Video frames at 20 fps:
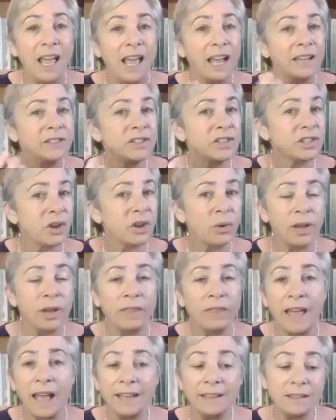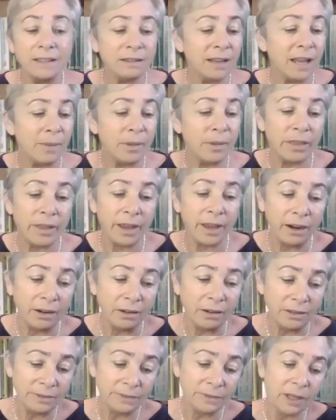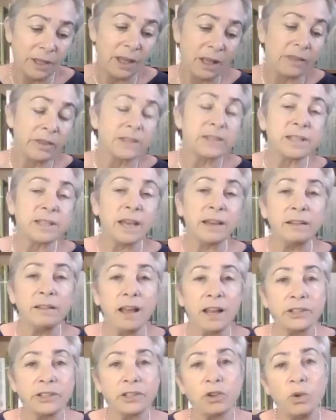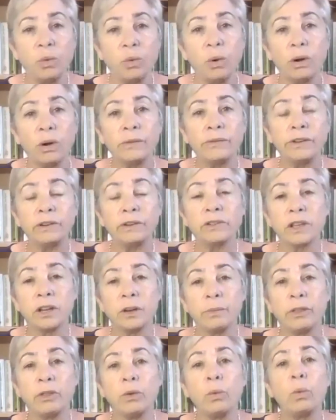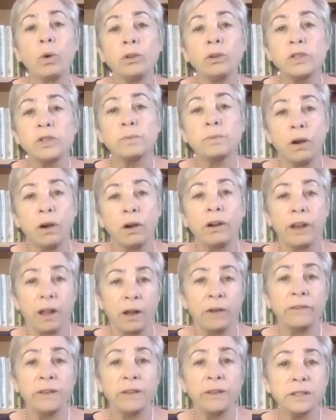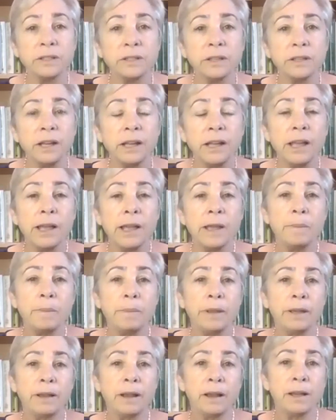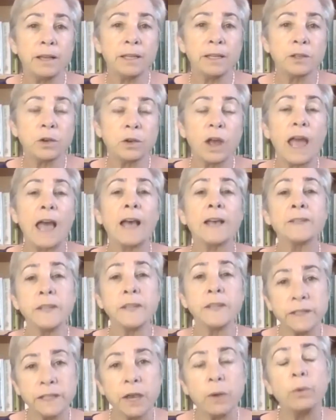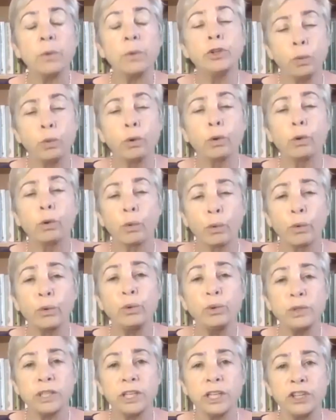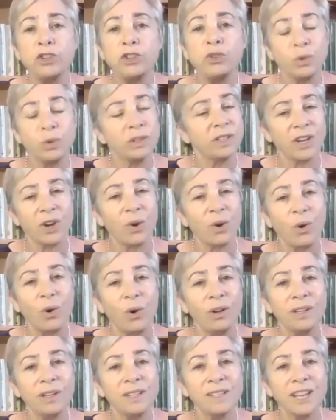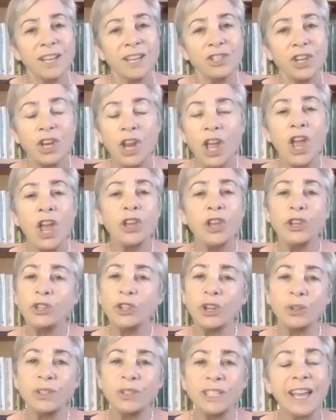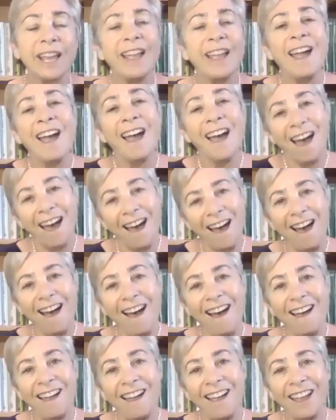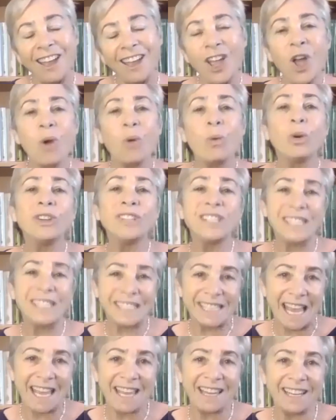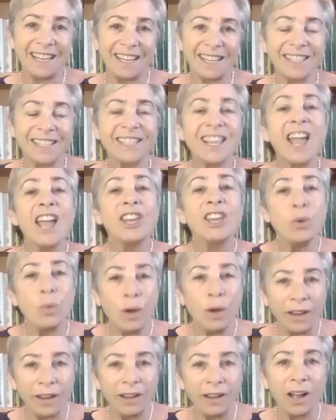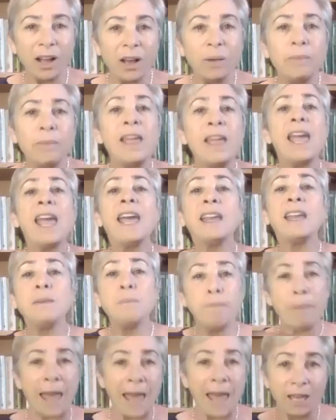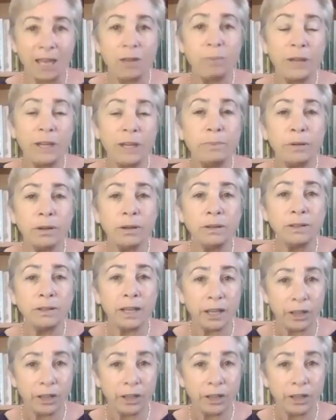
And so in that dilemma there, The psychological warfare is going to be the worst part of it, because as I say, when you recruit into a terror organization, you don't say, hi, we're sadists. You want to come and behead people?